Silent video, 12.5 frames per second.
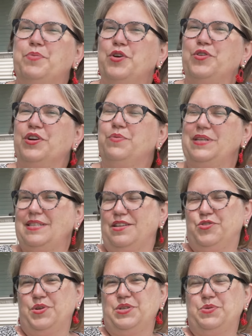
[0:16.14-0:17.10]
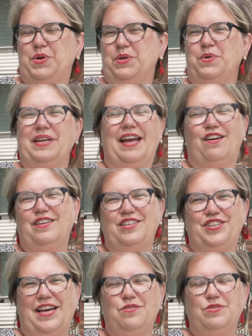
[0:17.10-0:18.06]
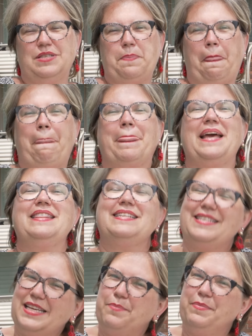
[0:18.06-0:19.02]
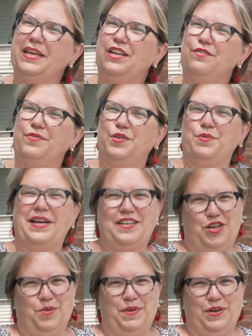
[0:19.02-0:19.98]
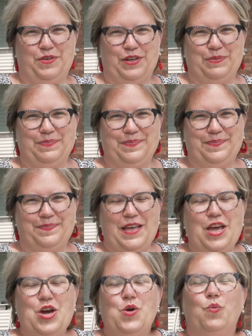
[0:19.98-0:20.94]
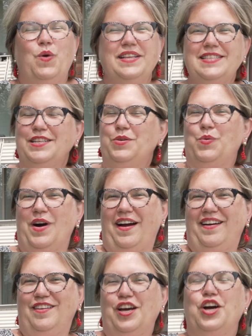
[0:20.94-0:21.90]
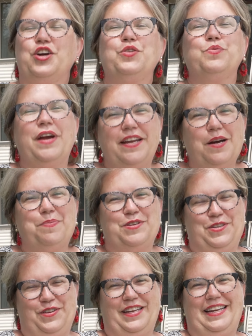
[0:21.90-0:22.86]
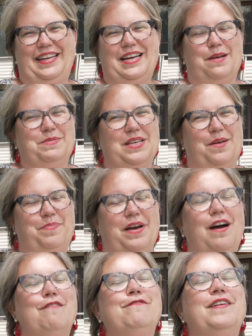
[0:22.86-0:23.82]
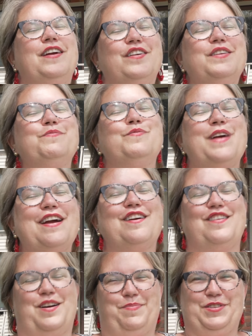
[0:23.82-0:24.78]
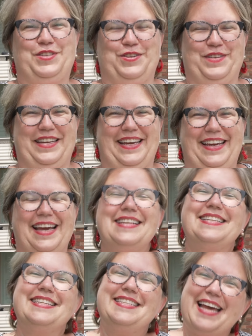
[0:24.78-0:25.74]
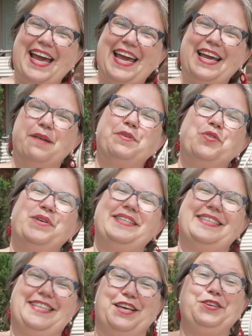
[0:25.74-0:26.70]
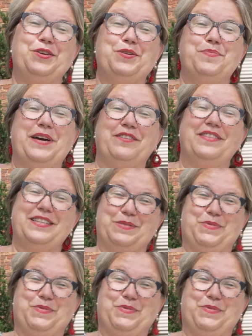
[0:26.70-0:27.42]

broker with Century 21 Heritage House and the team leader for the Red Carpet Crew. Once in a while, a great opportunity comes up, a very rare opportunity, and today I'm going to tell you about this